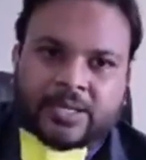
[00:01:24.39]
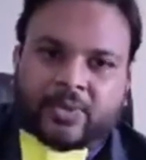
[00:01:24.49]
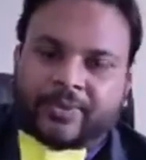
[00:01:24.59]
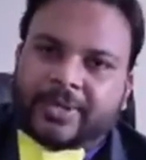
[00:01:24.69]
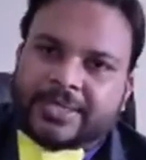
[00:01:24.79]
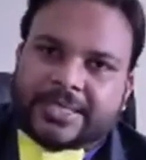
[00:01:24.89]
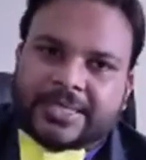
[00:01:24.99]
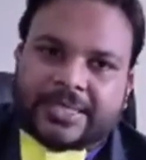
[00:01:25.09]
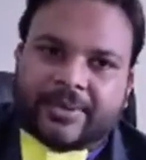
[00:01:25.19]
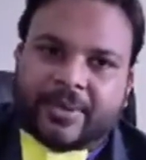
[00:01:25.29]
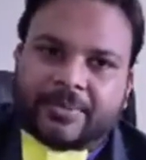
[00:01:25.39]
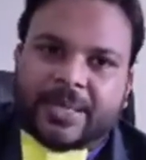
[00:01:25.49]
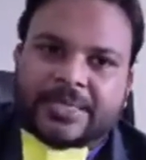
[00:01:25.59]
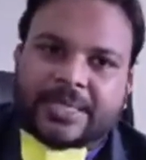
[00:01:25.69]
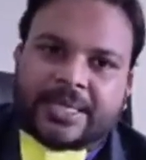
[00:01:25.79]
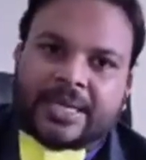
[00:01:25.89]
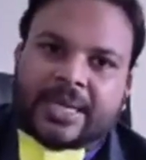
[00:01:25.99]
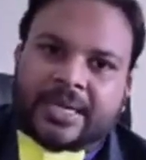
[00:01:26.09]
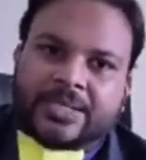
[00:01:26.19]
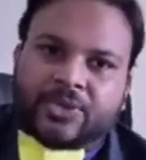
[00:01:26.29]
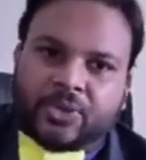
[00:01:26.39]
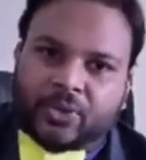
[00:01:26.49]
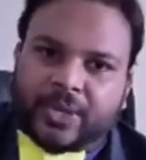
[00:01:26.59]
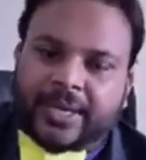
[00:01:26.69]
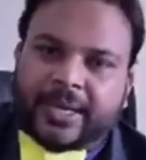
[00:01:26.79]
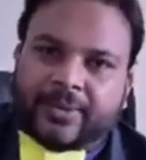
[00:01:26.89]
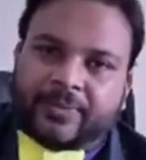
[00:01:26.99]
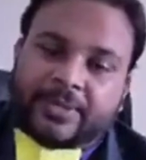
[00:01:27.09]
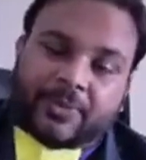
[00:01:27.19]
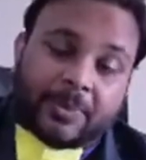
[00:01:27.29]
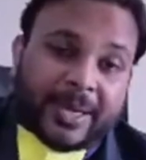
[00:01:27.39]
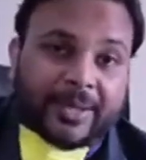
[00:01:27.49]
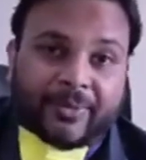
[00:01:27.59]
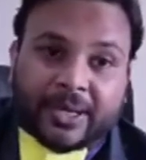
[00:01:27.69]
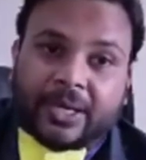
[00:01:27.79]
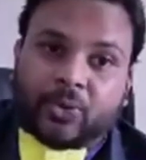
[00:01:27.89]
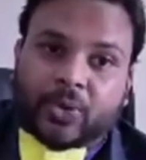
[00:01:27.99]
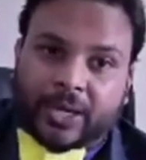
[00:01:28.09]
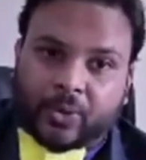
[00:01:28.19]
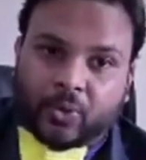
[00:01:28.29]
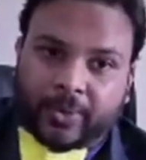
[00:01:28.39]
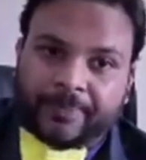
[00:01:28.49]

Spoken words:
So first is there will be a sudden urge to urinate which will be difficult to control.